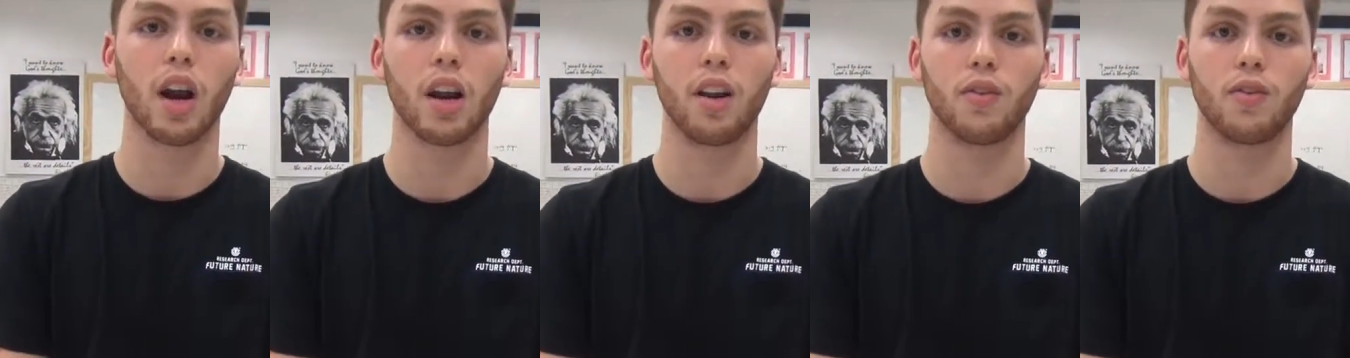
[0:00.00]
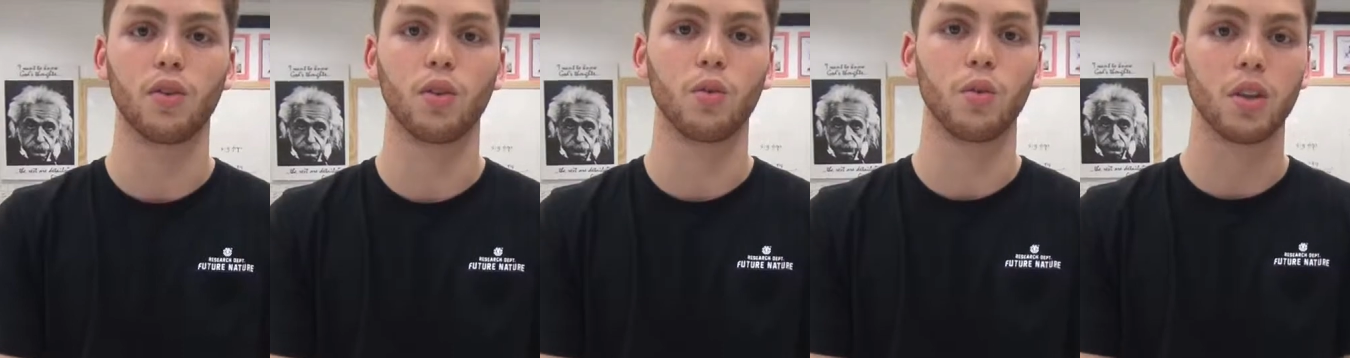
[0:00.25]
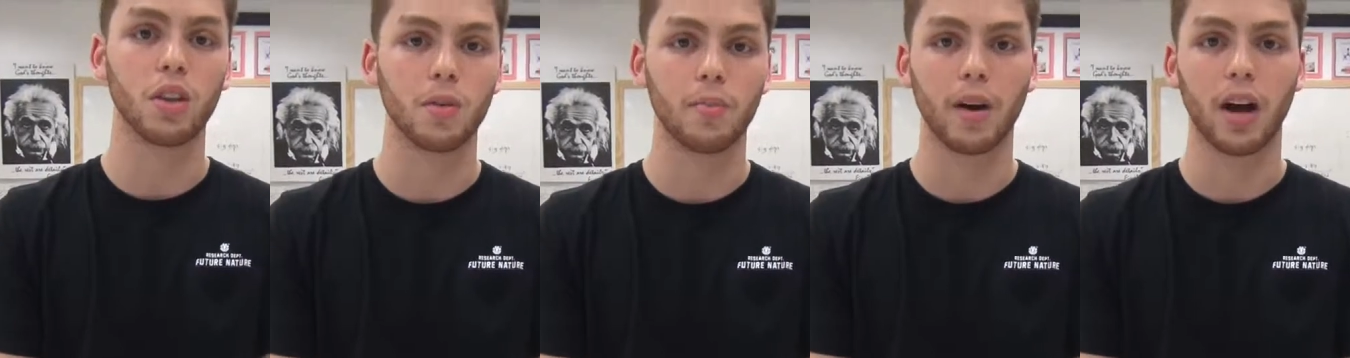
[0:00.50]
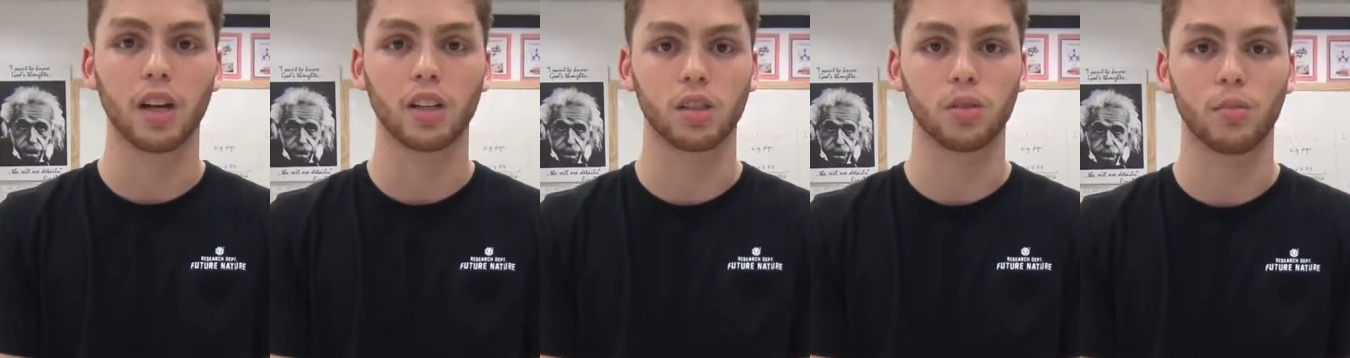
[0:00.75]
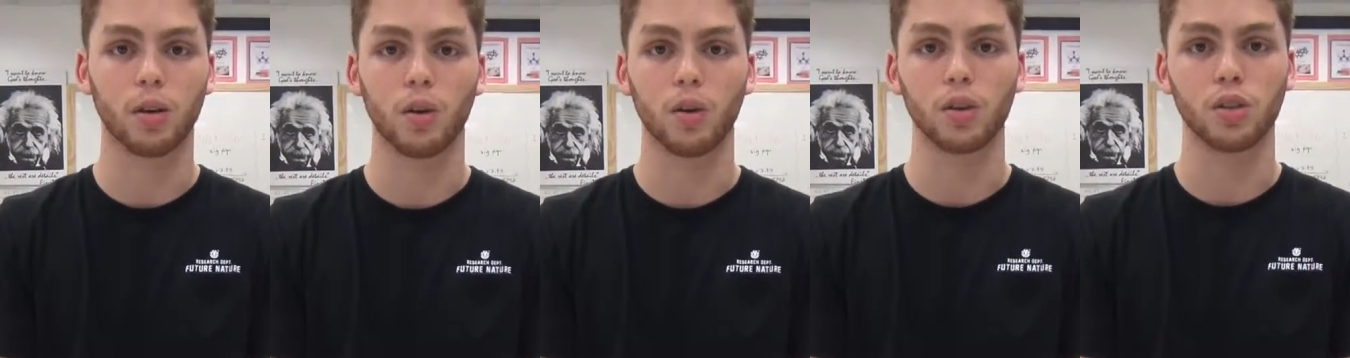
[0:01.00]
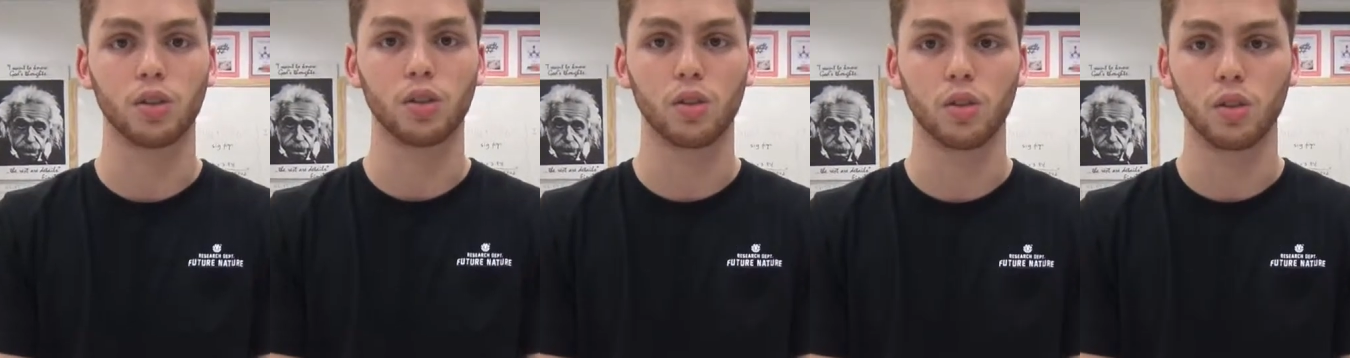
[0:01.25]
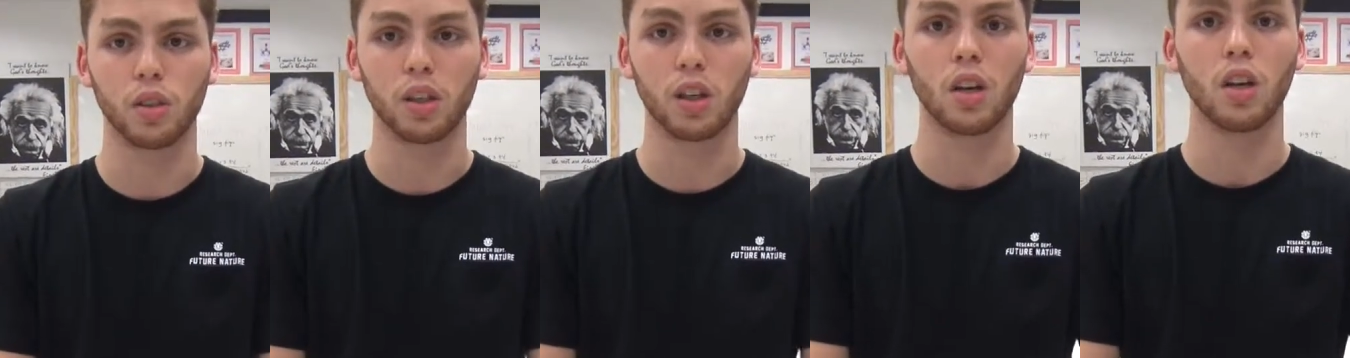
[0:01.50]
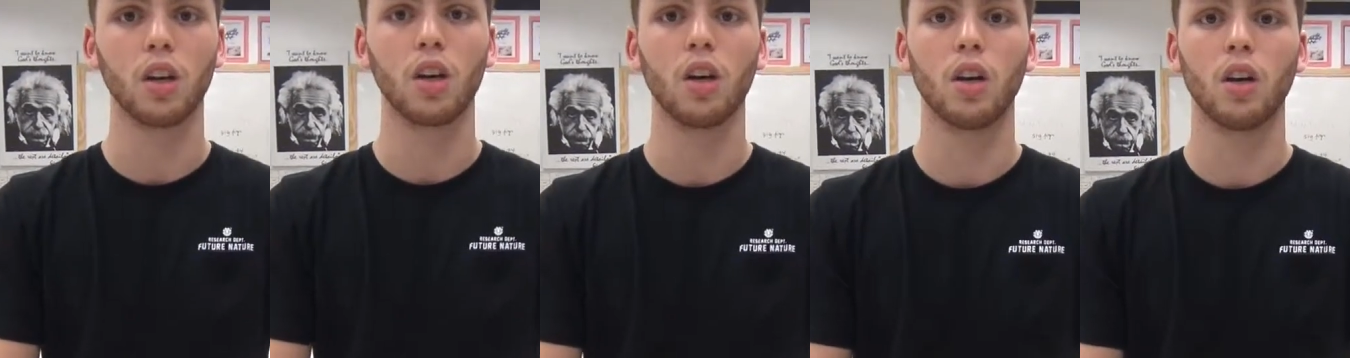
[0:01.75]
and if you're really passionate about what you're doing,